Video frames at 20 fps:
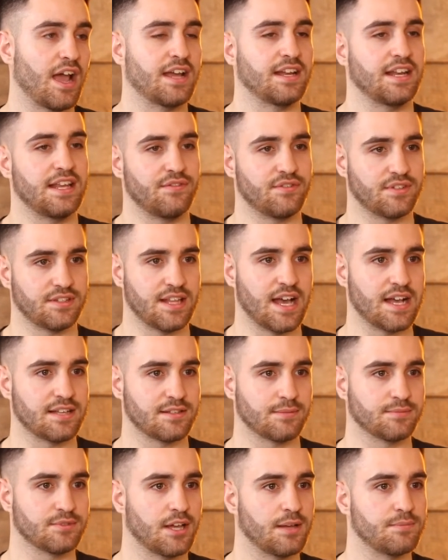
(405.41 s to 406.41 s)
And even that
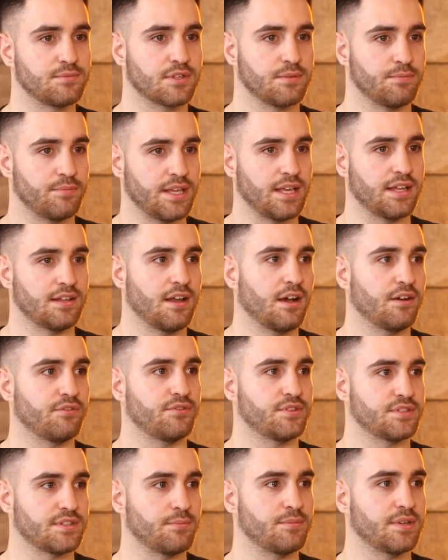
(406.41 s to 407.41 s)
sometimes can be enough
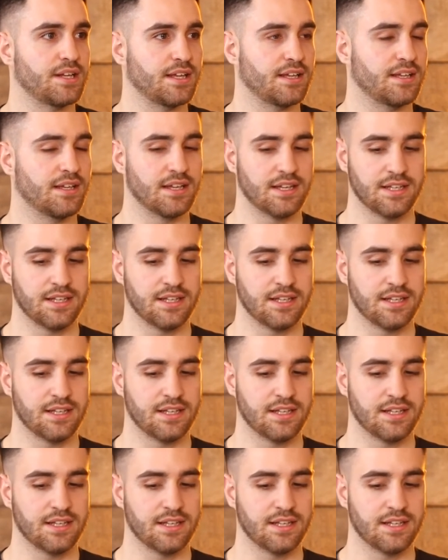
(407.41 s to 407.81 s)
for somebody